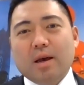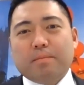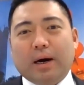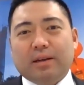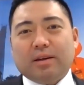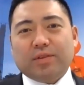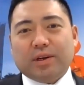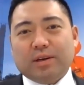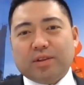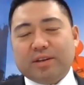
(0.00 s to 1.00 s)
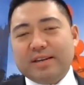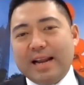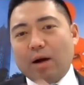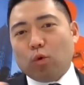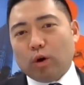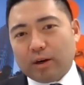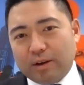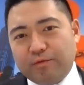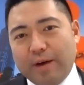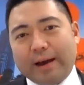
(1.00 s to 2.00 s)
but the network
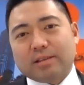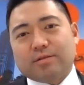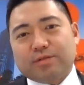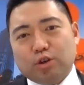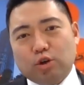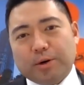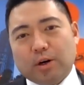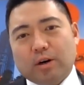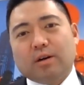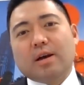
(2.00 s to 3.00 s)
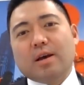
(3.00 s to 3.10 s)
effect of Uber,